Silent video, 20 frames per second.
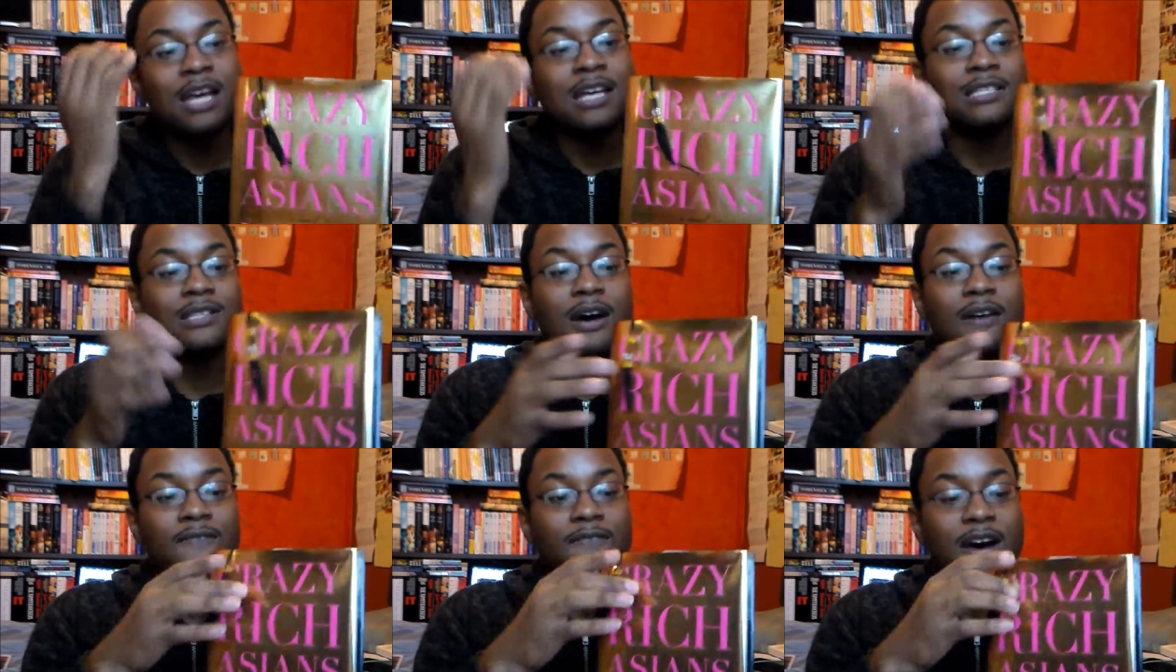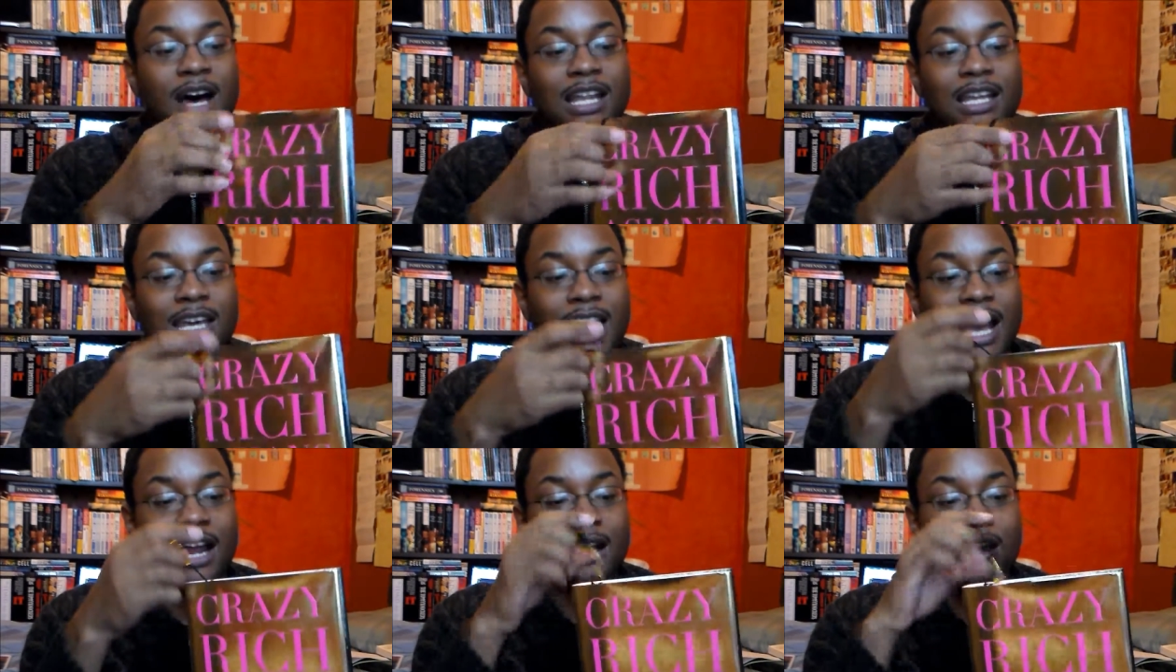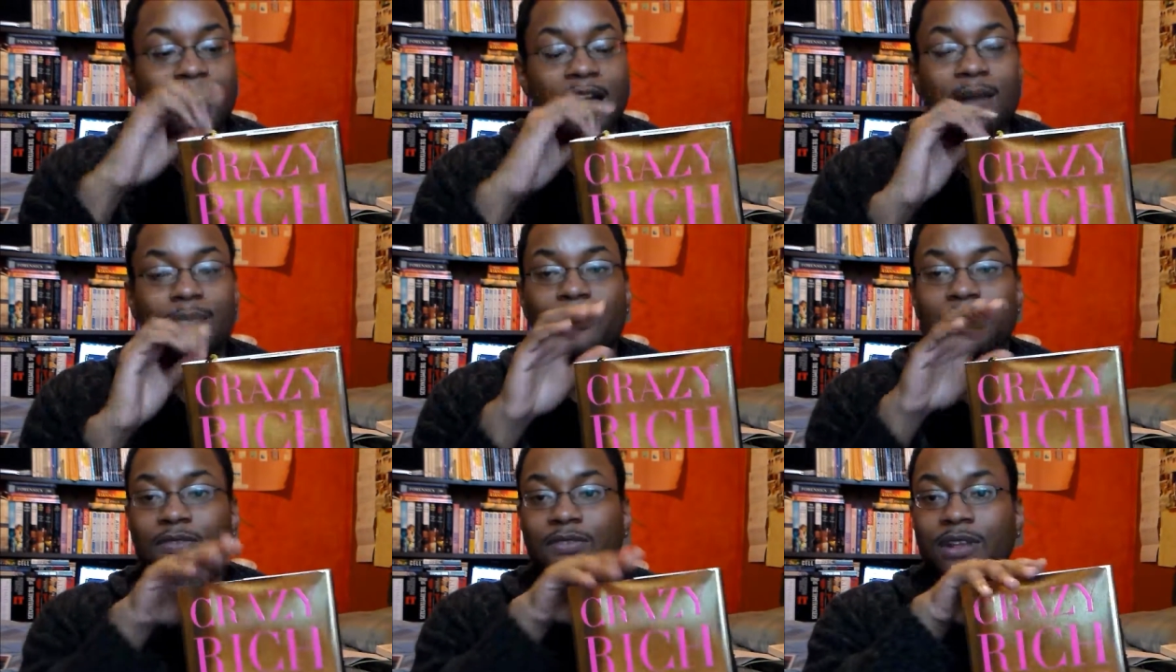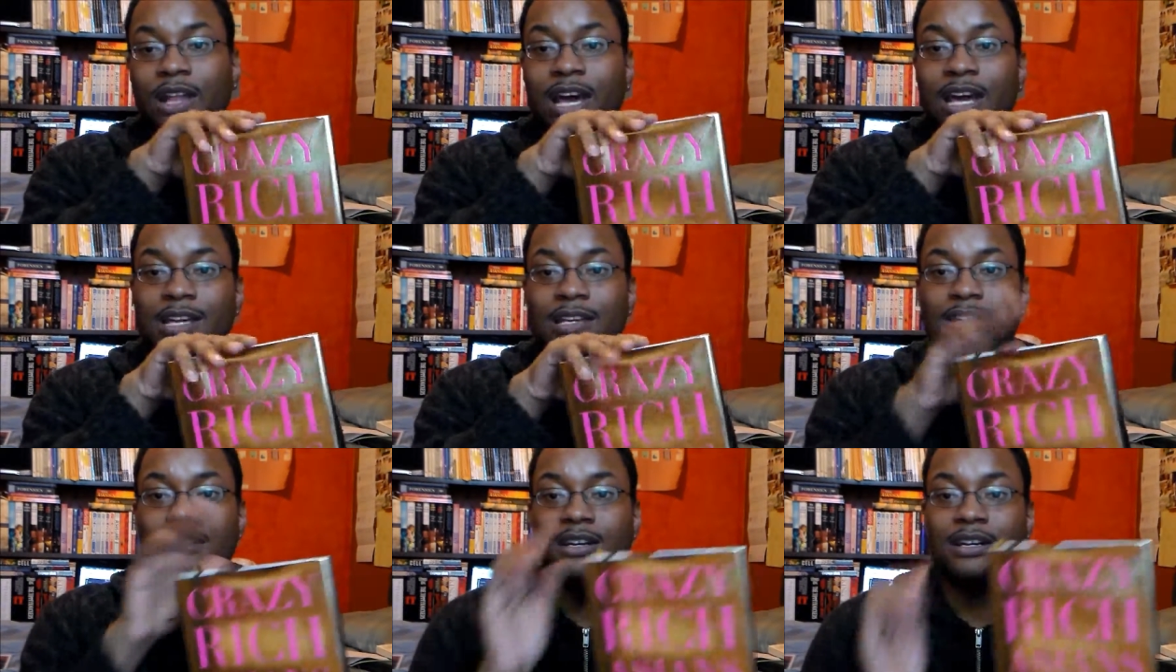so I finally got a copy for
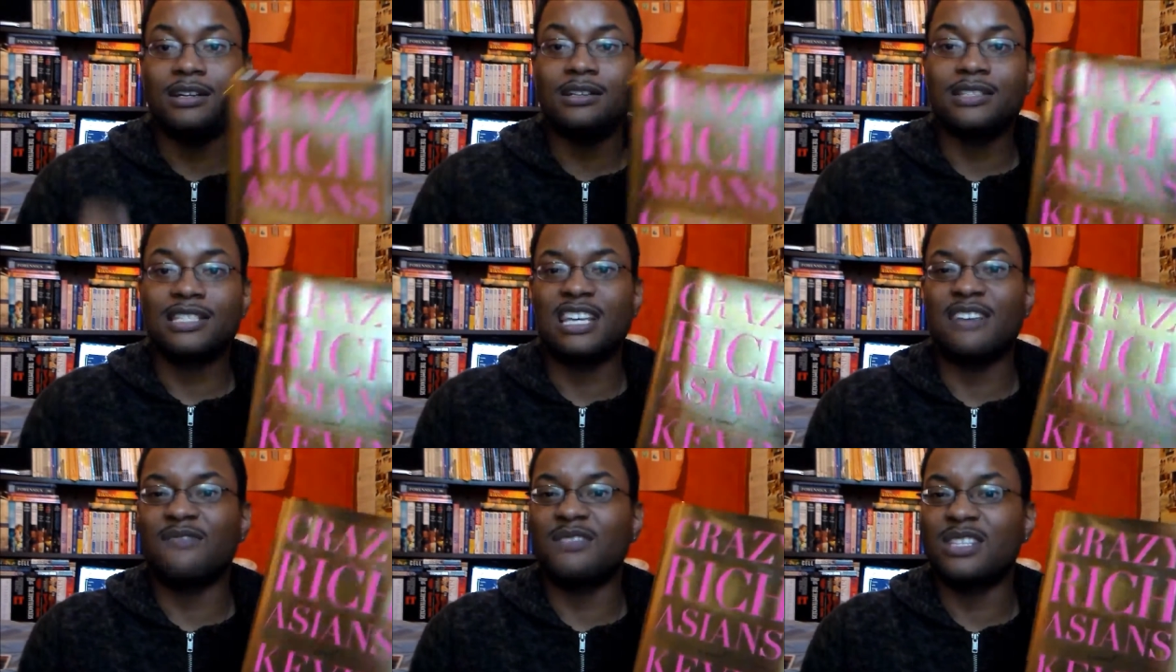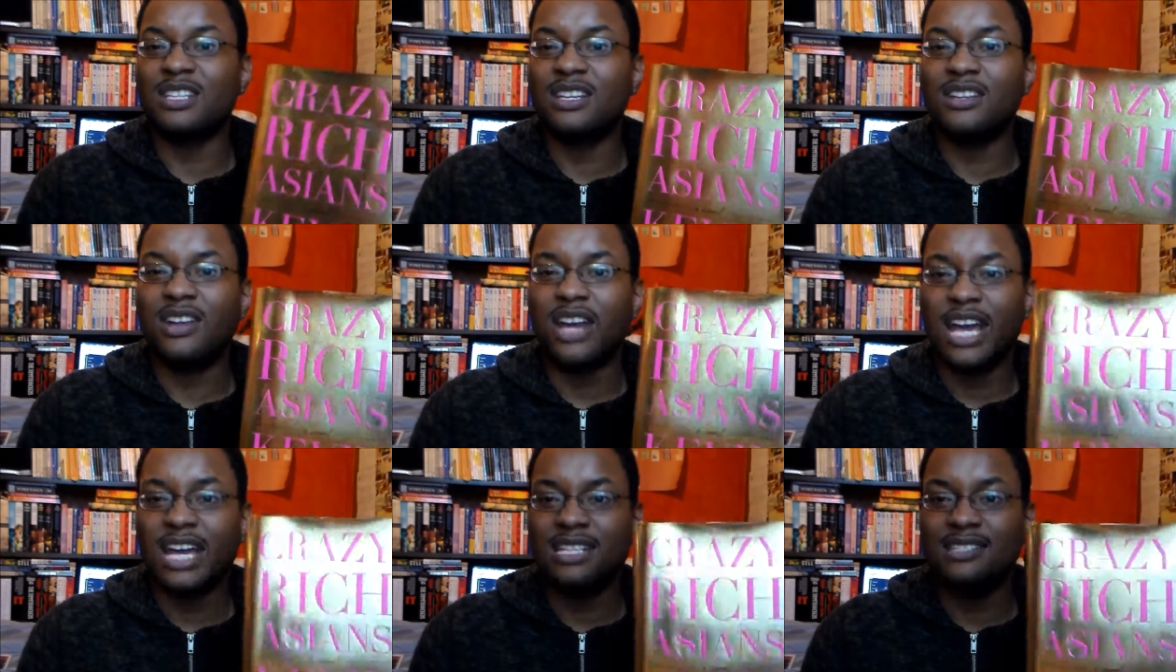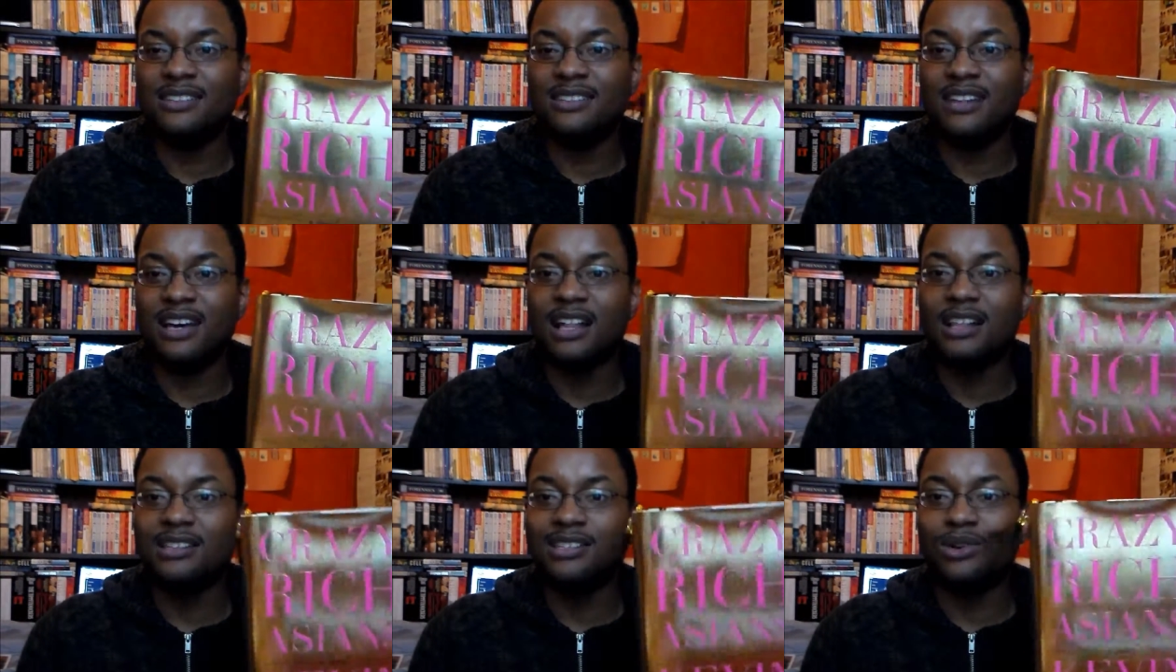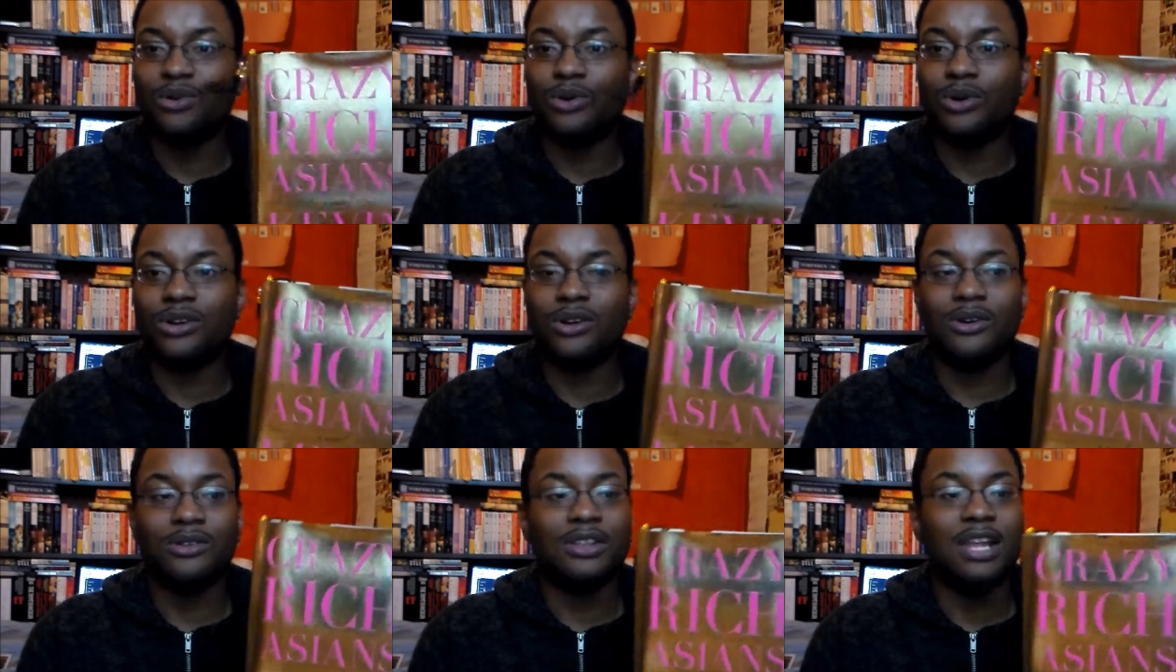like uh, seventeen or eighteen dollars. I
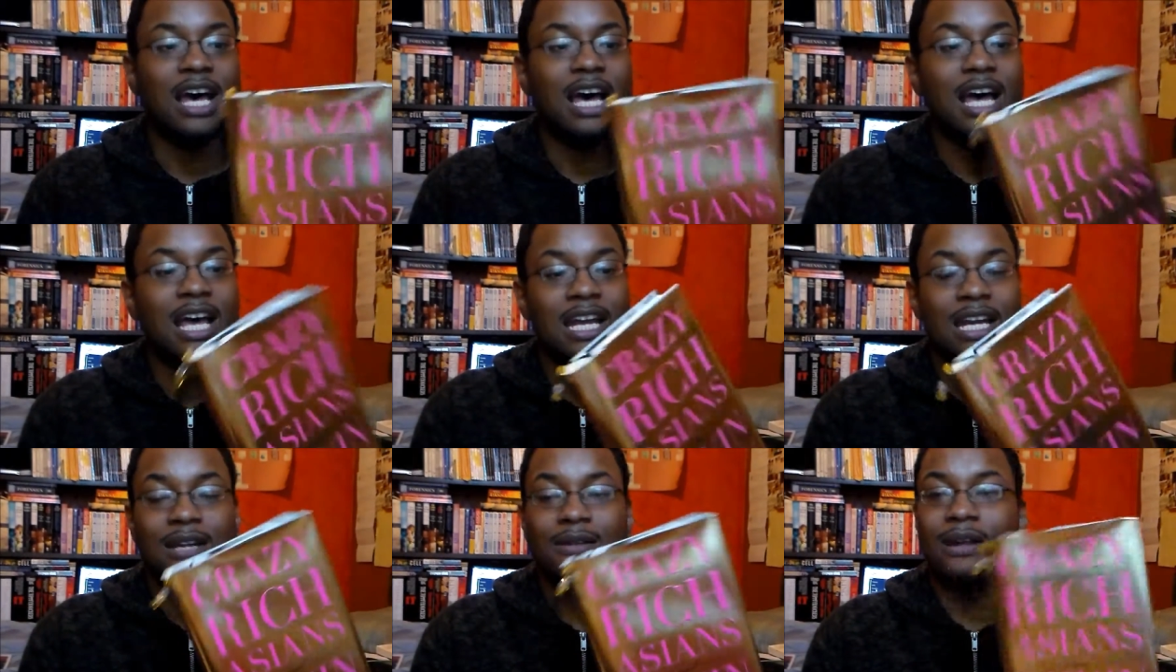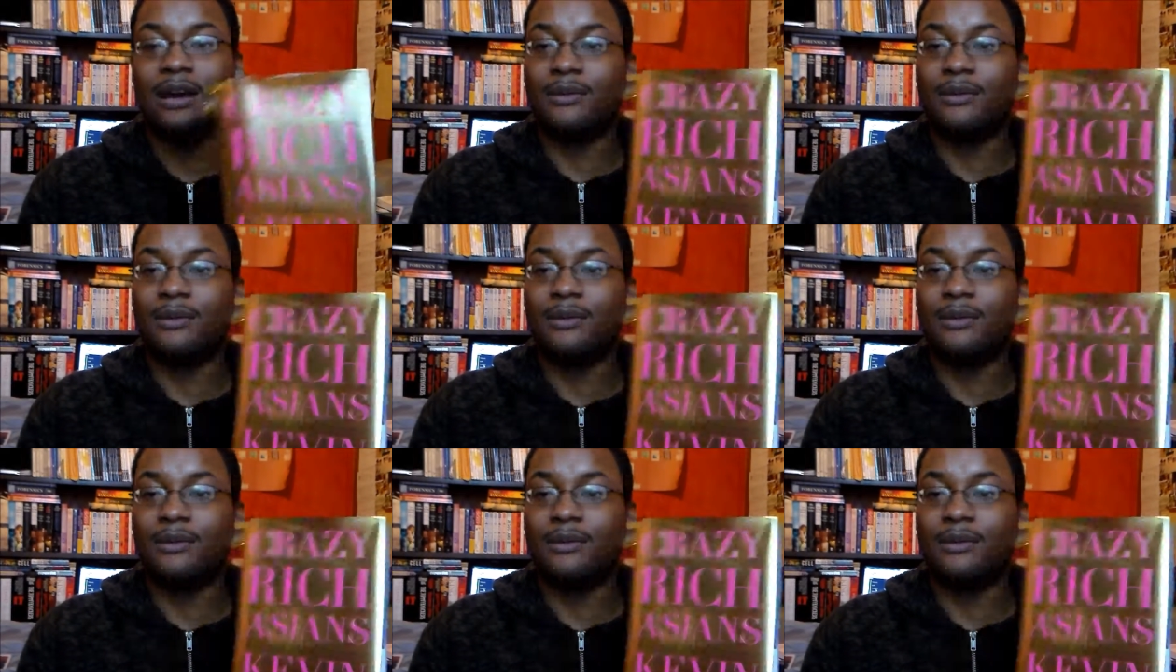ordered online.